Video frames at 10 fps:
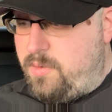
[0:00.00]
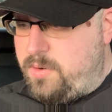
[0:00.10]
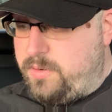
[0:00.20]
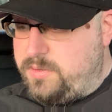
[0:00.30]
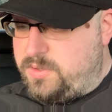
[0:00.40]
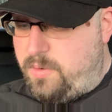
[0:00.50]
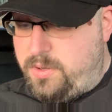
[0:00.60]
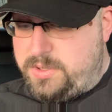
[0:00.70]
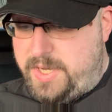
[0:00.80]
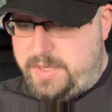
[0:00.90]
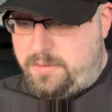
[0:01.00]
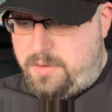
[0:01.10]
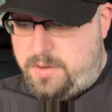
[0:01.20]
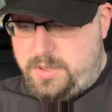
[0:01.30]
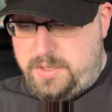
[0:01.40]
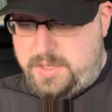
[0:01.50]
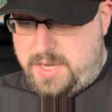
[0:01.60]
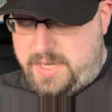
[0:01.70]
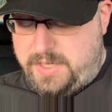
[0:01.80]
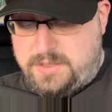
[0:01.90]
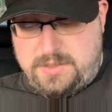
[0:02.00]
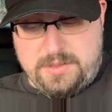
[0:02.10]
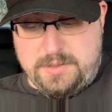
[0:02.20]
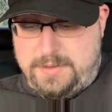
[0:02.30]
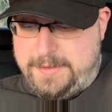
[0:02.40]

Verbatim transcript: orders all day long. Yikes.